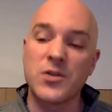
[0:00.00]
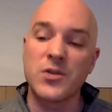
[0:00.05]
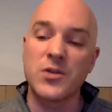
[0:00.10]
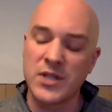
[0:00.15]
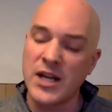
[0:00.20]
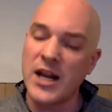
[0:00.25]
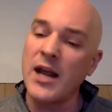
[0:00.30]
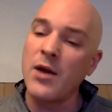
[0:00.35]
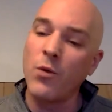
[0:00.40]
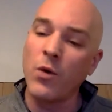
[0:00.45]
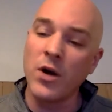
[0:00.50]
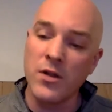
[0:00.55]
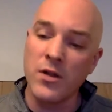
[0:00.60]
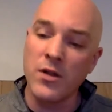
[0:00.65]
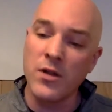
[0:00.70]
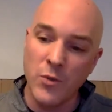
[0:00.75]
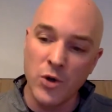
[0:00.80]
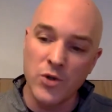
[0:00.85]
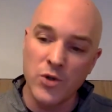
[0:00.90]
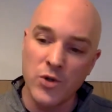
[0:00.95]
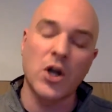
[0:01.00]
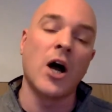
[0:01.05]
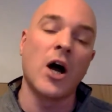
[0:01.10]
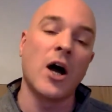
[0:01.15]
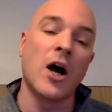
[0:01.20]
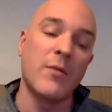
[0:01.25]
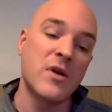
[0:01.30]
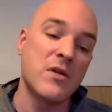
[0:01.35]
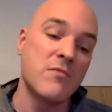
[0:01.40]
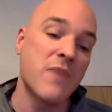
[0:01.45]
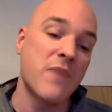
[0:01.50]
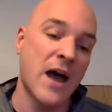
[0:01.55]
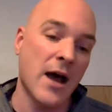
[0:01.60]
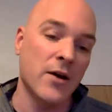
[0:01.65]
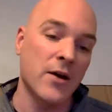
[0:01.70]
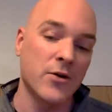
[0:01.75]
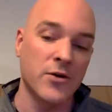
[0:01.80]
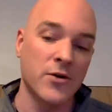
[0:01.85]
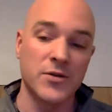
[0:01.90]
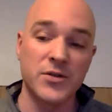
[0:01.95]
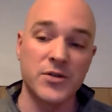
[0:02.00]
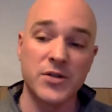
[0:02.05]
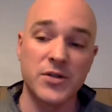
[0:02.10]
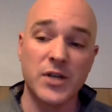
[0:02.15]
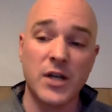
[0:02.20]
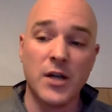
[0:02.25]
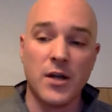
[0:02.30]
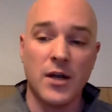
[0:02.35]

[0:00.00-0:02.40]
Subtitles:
and we said, hey, what are the most common patterns?